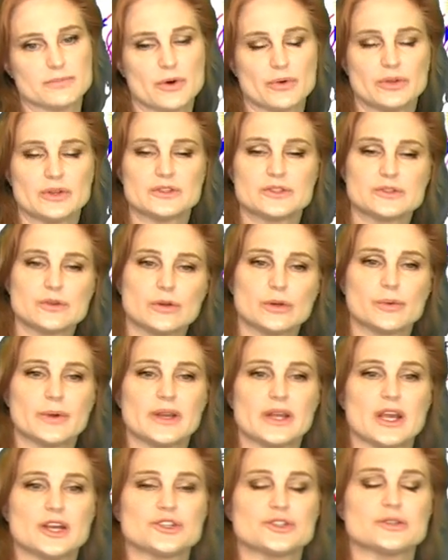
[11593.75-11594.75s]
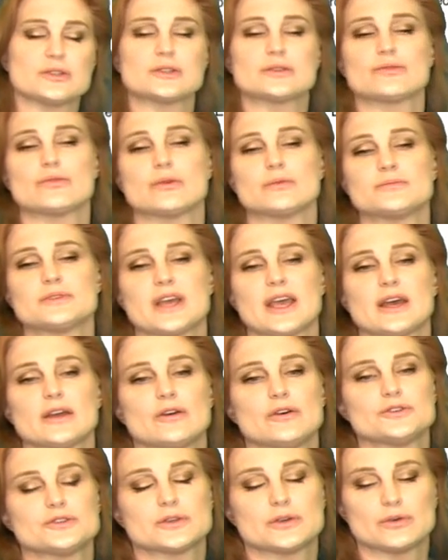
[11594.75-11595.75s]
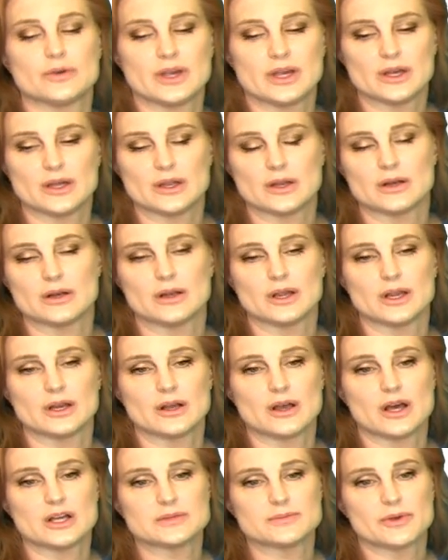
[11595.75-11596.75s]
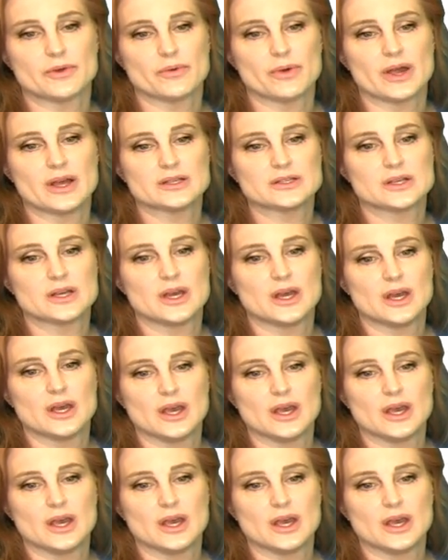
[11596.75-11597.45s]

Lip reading: both in solar radiation storms and also in cosmic rays.